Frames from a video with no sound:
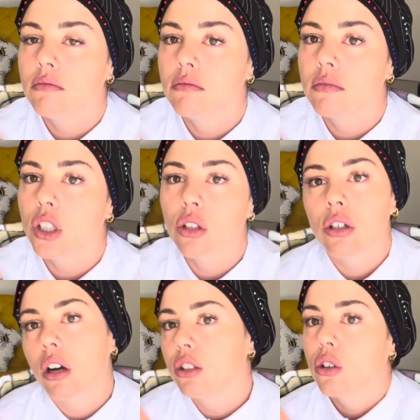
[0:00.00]

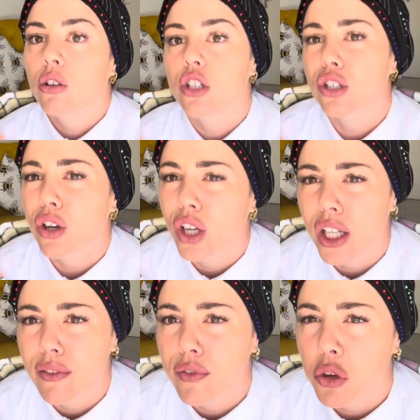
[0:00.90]
You can't just go
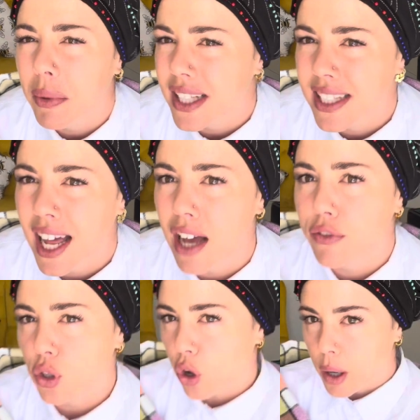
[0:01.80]
live your best life.
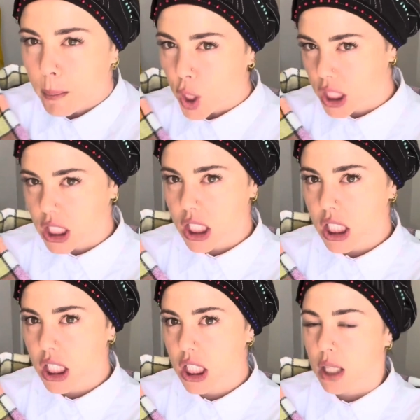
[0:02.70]
You are a
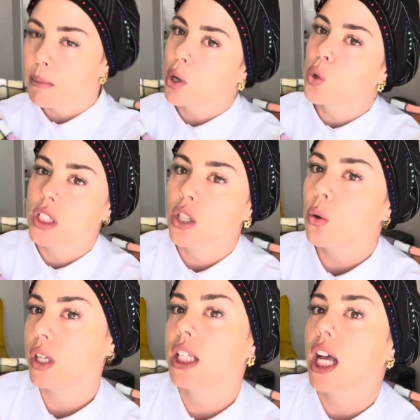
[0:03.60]
modest Makoti
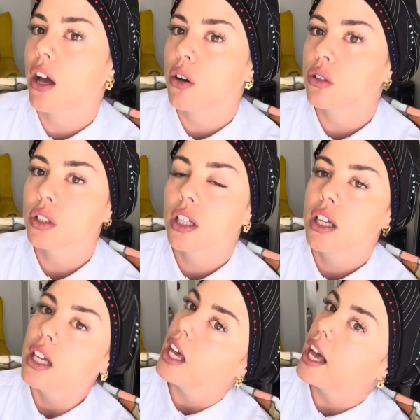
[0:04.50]
queen now,
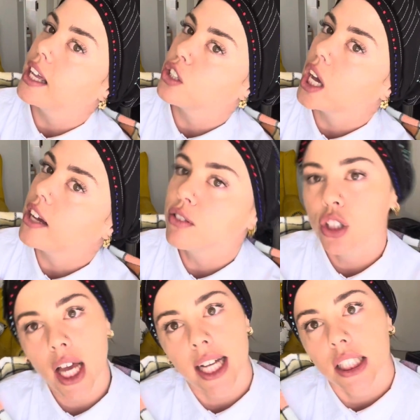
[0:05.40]
and you have
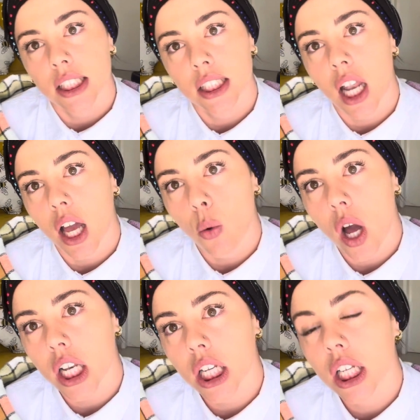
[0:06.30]
to act like
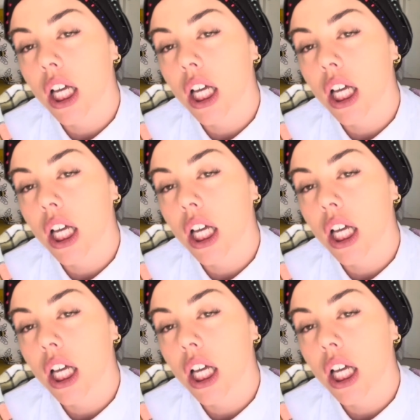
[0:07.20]
one.